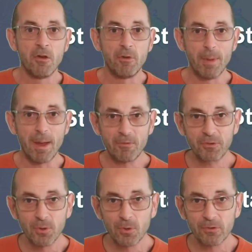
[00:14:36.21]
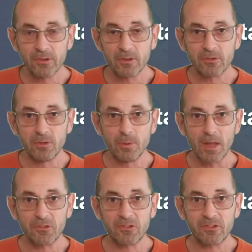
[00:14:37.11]
Remember, of course, to
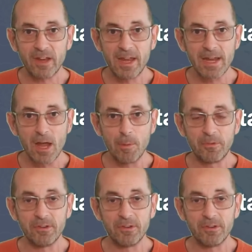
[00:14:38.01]
stay up